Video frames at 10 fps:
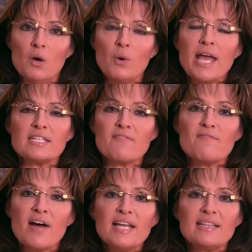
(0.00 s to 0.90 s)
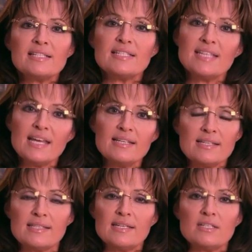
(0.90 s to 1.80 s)
we had to fight the
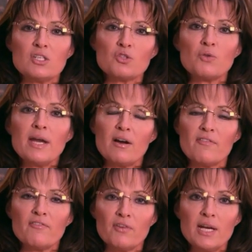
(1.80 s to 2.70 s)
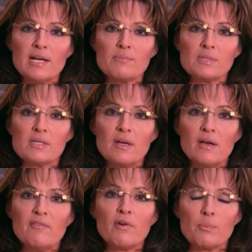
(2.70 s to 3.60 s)
tendency to trade our freedoms
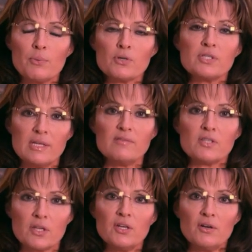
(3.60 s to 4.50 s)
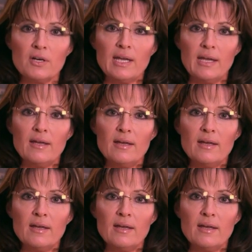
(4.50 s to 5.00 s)
for perceived security.